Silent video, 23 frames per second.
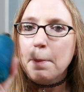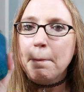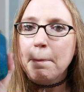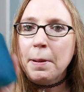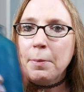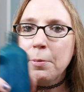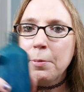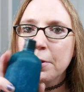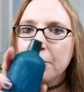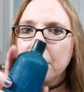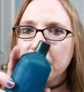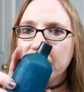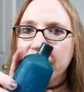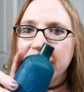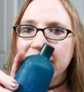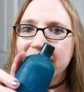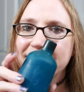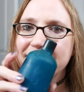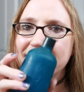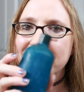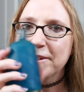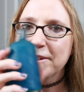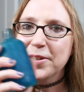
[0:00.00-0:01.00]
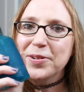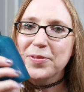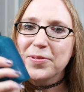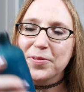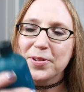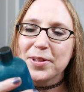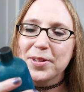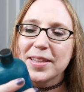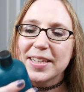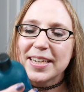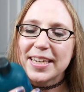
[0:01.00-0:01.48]
my boyfriend
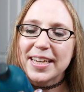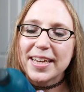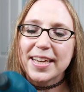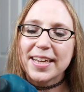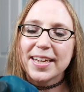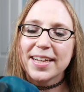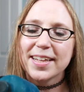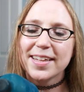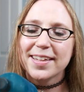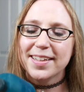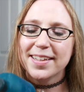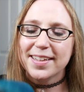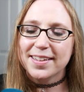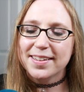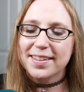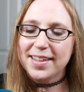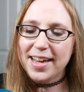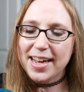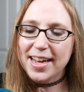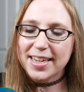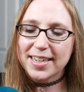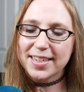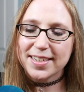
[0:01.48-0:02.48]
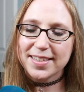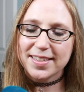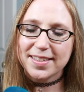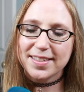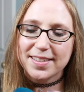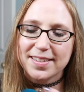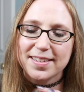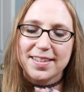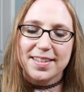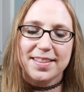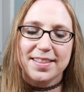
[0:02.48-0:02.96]
really
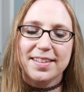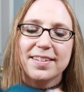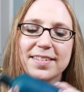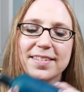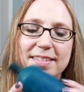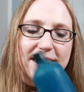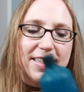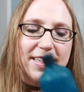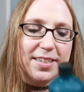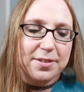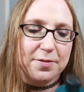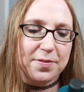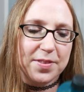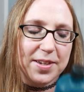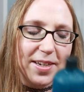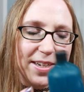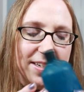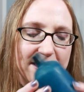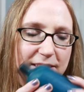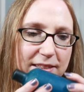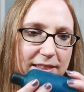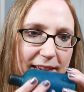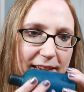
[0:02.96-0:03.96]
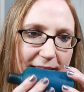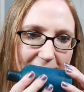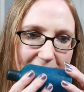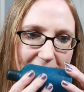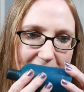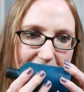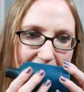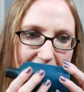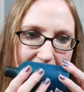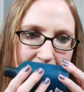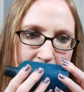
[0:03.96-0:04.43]
likes the scent of this
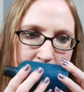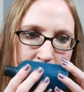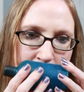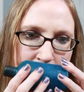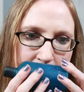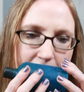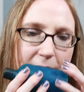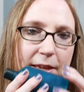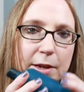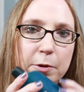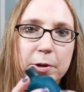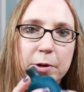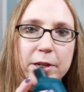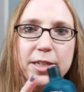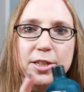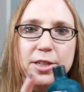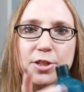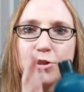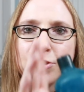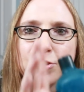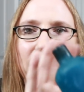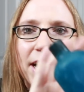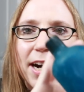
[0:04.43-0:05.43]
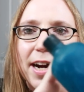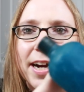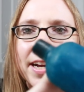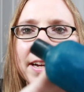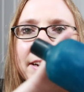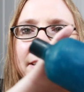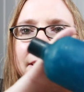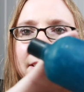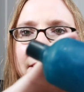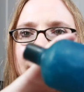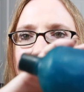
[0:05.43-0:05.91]
and he wanted to
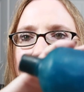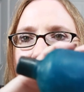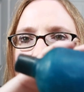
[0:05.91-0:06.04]
try